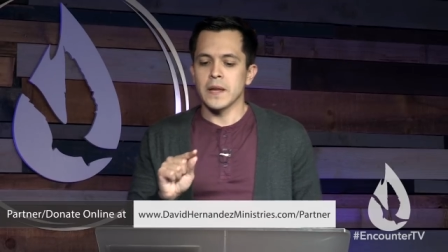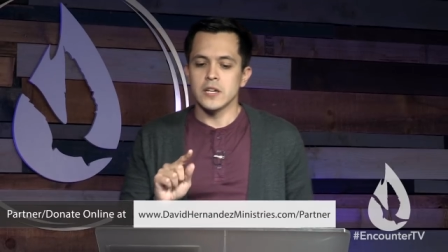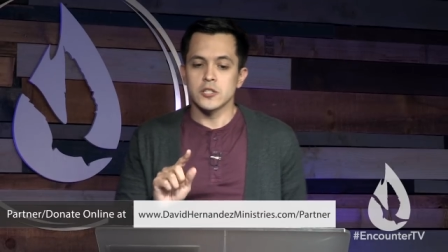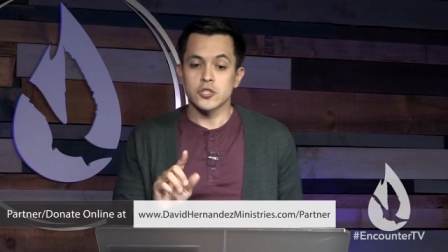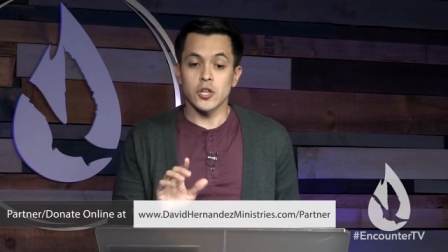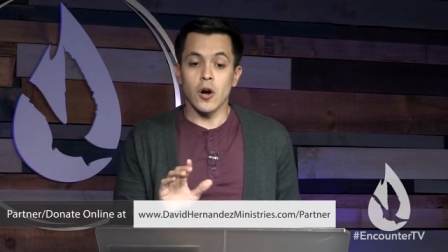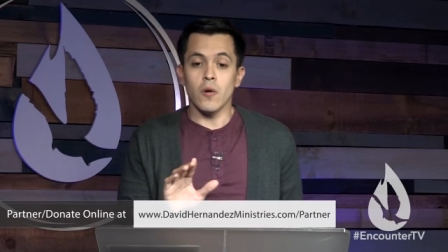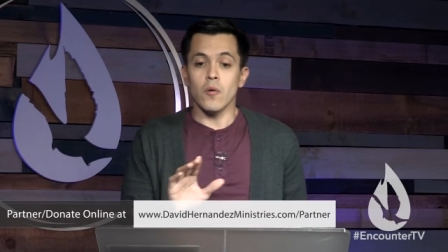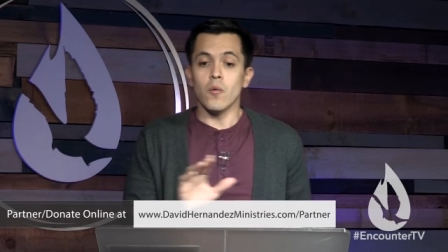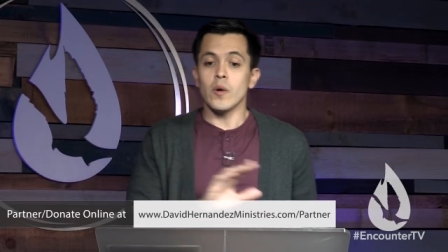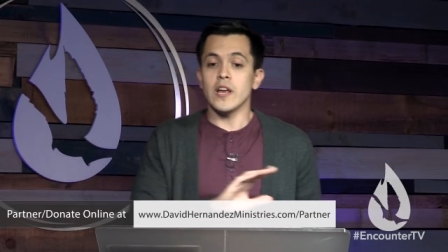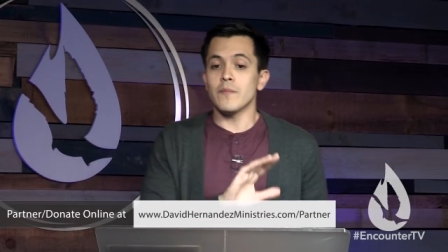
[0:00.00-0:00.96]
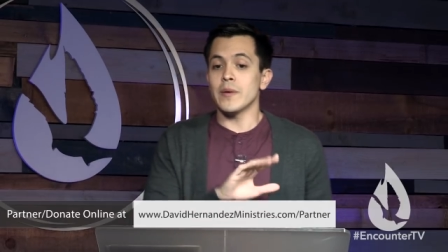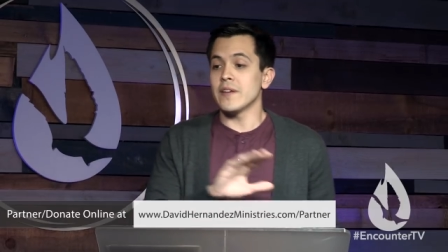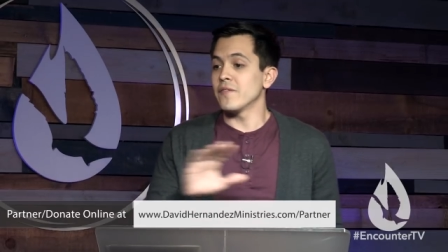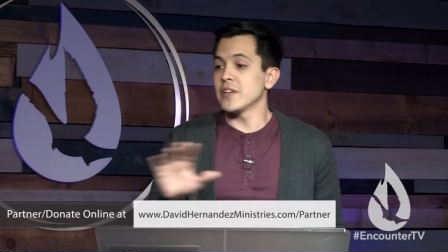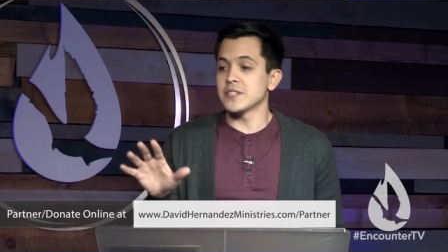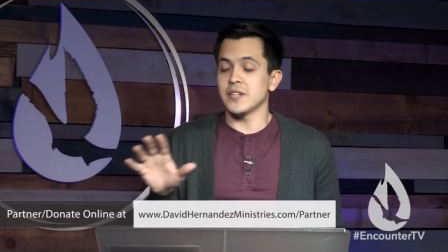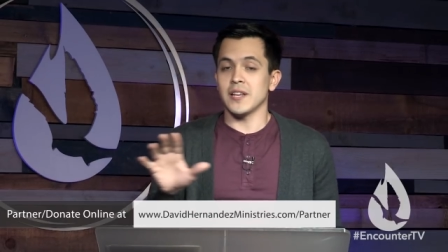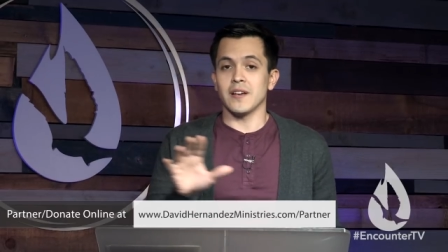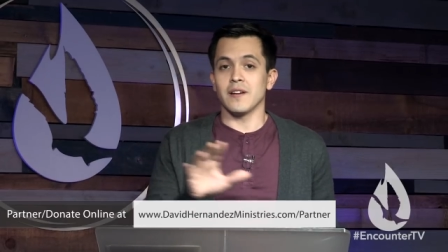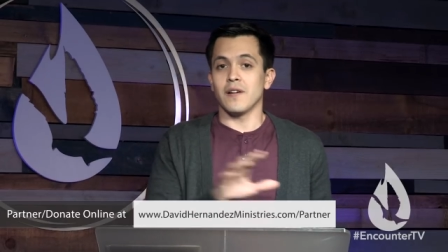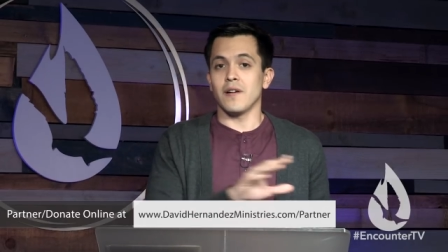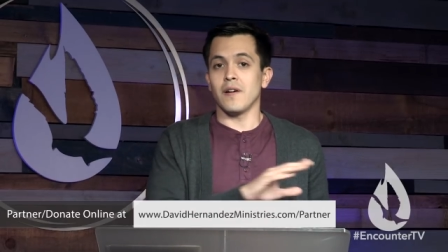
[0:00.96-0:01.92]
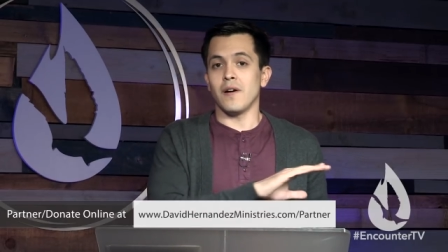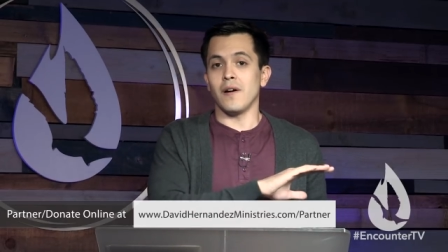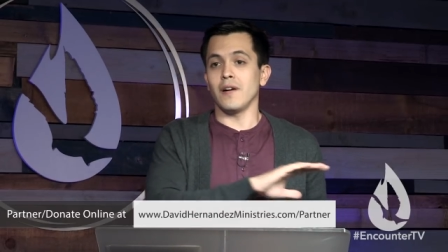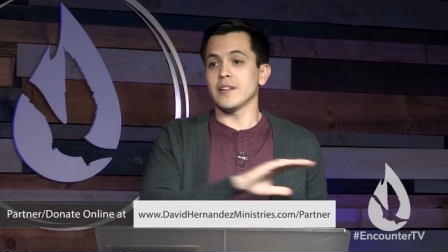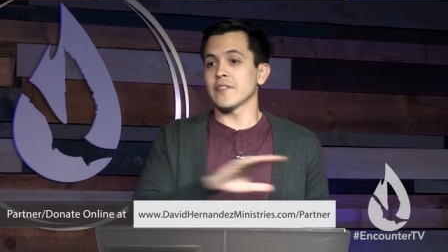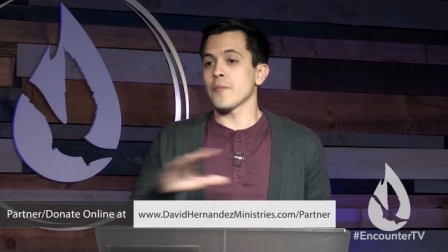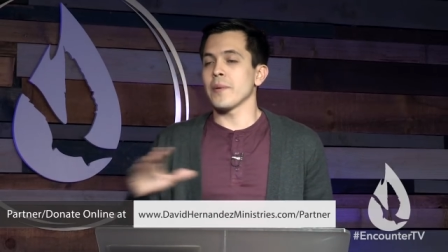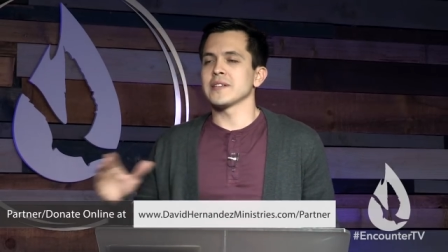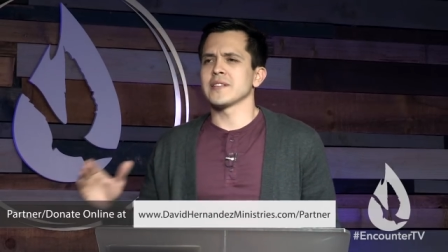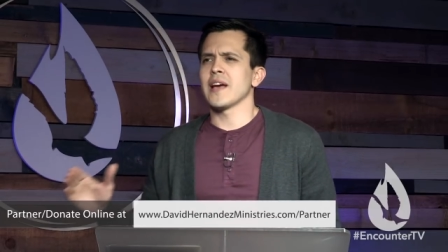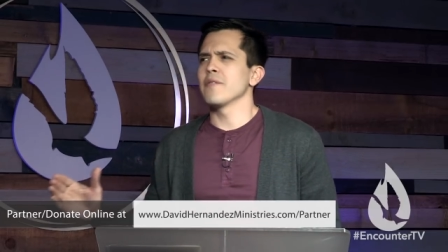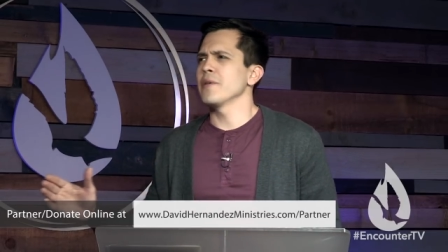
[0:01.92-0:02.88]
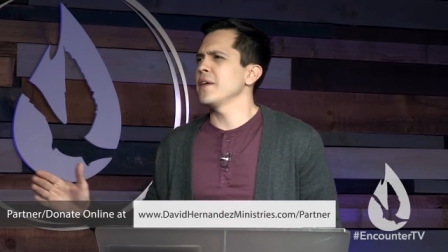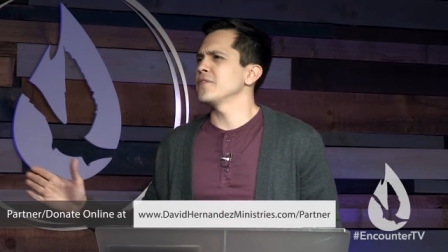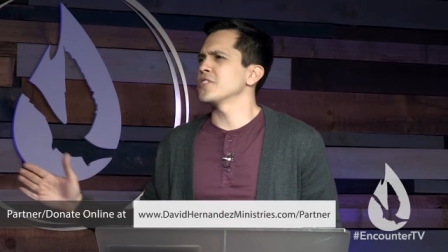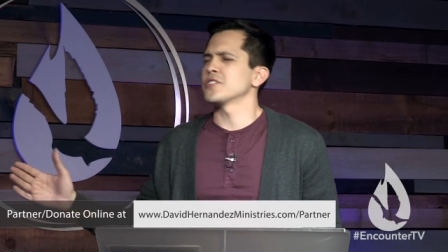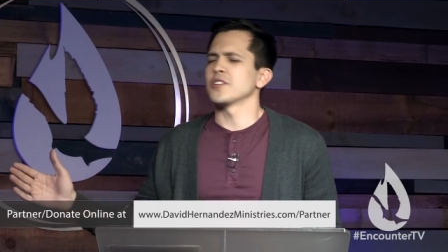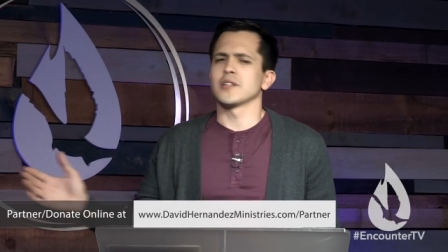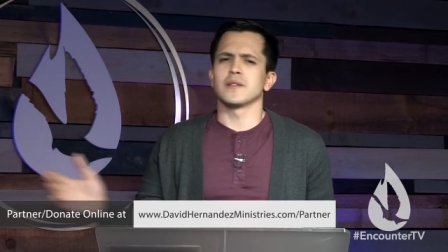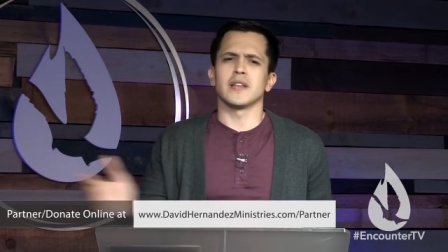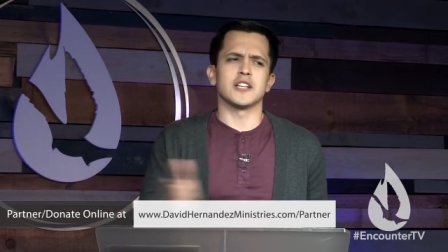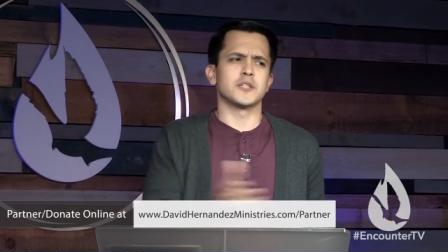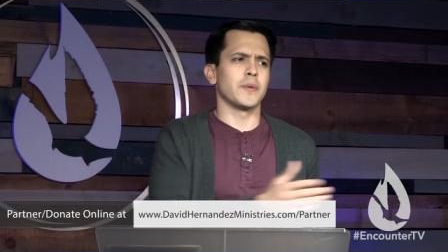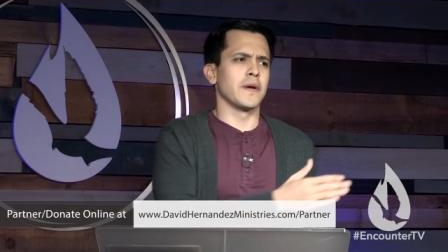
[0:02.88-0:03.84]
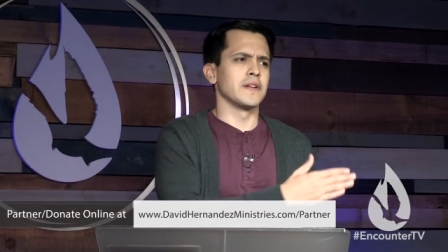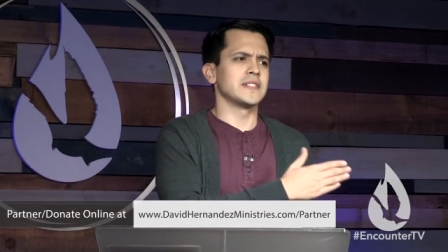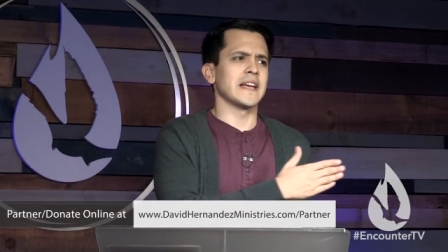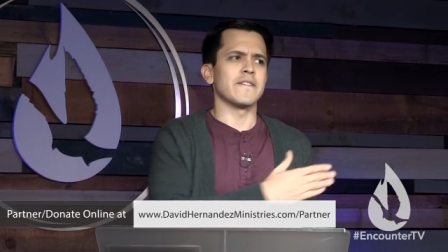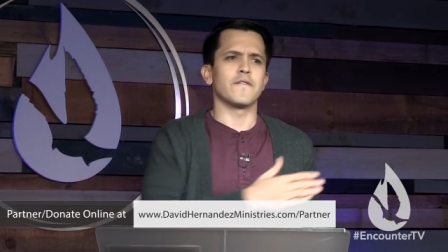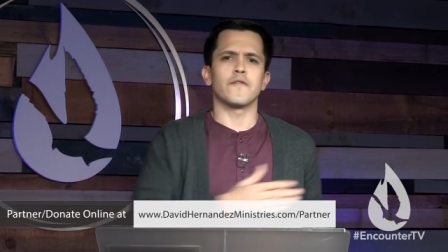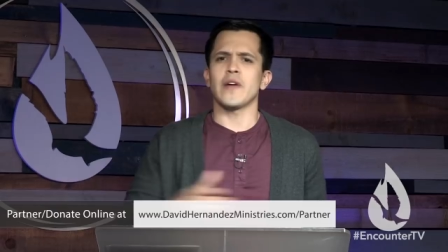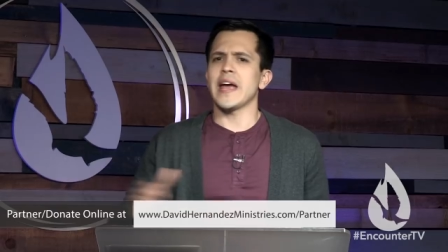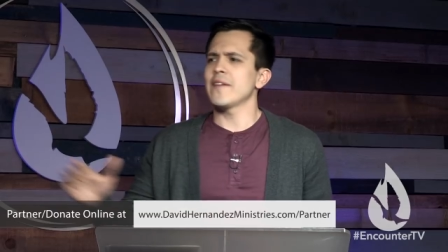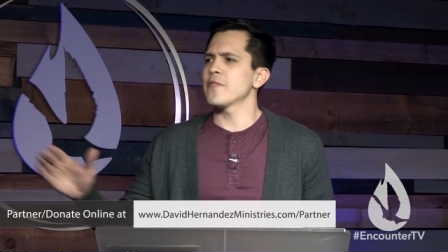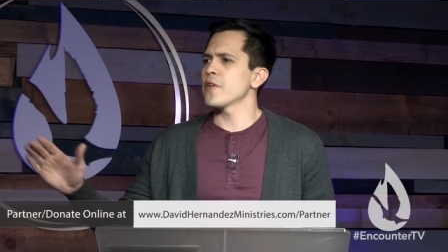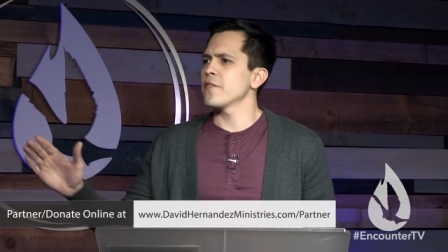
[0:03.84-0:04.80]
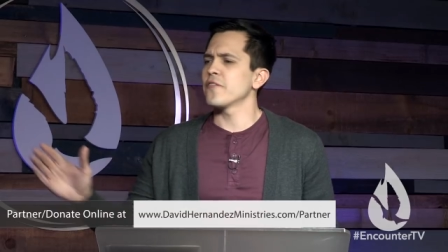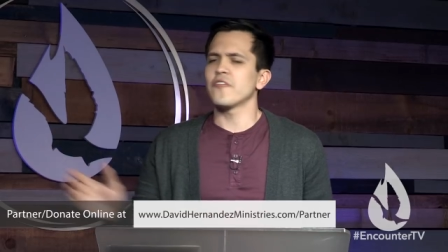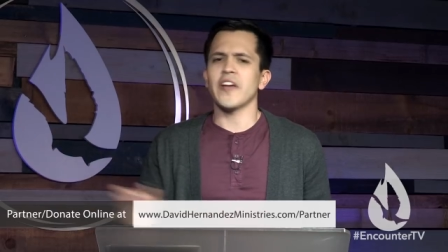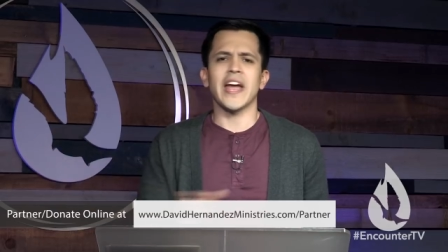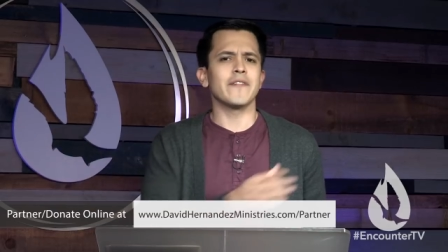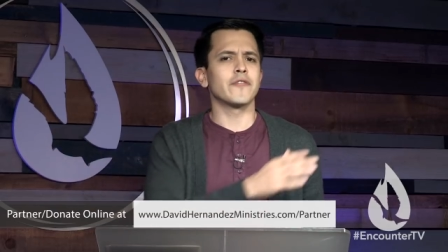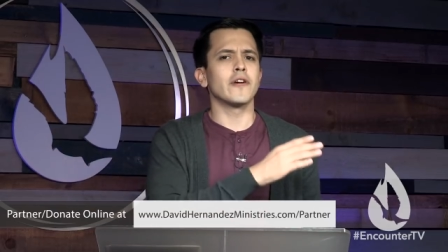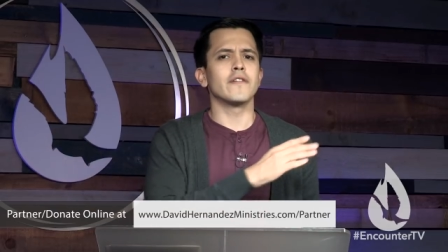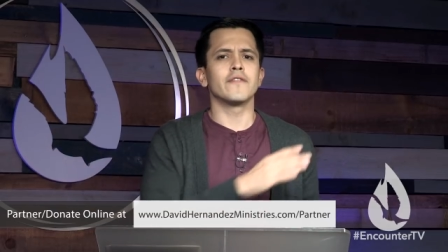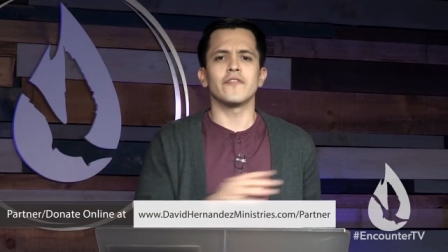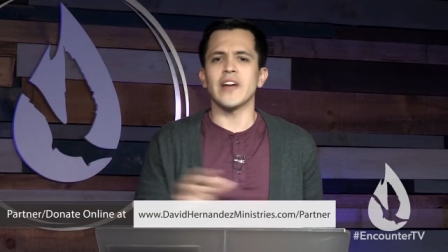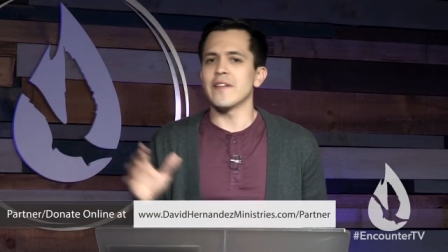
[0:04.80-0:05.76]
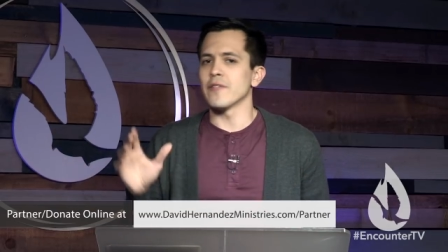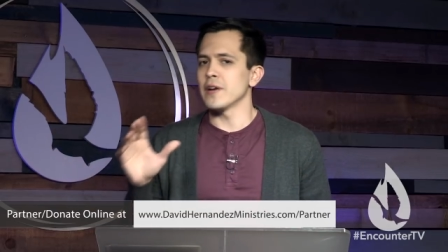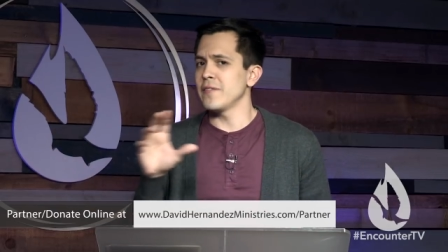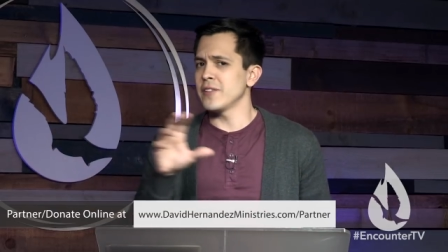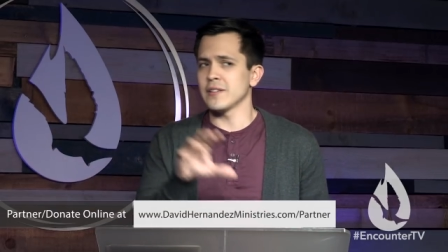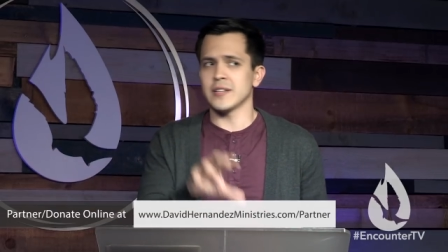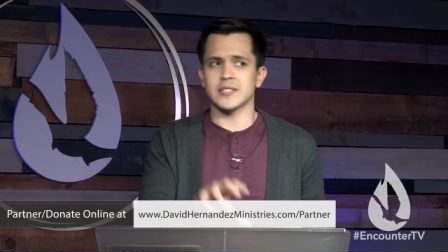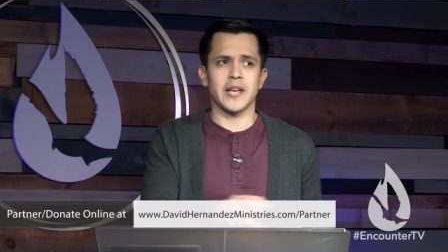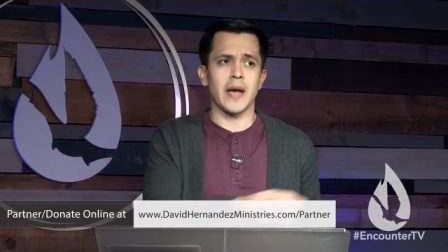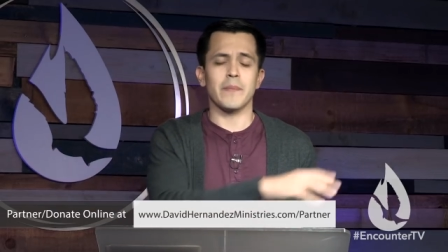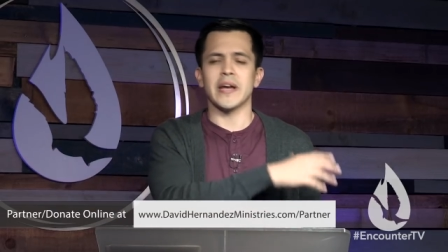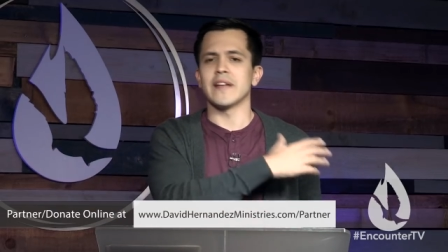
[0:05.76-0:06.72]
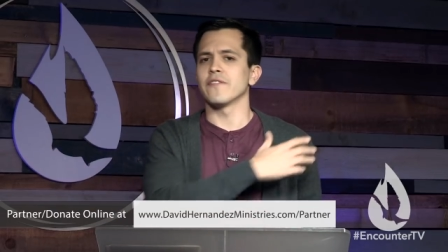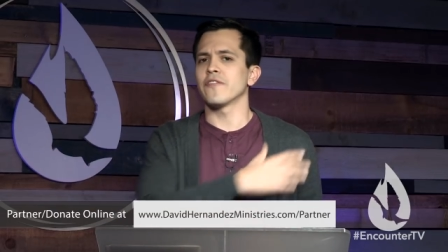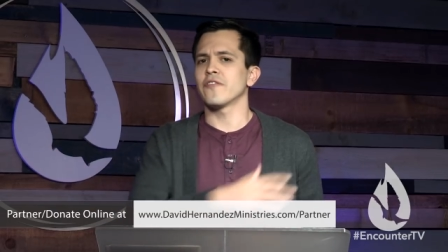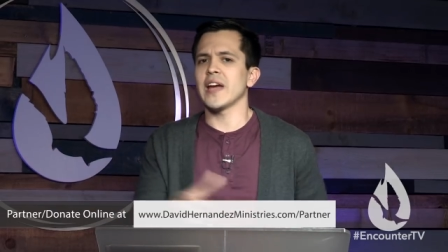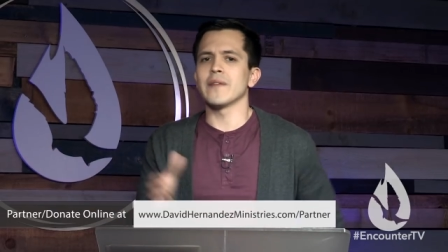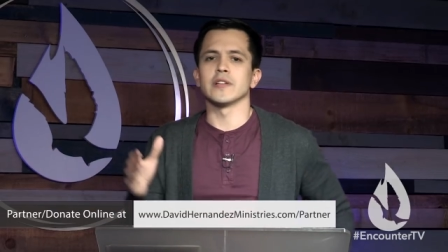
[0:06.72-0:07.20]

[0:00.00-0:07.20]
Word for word: So we've been visiting all different places, and we've just been experiencing favor, favor, favor. Even on this campaign, favor.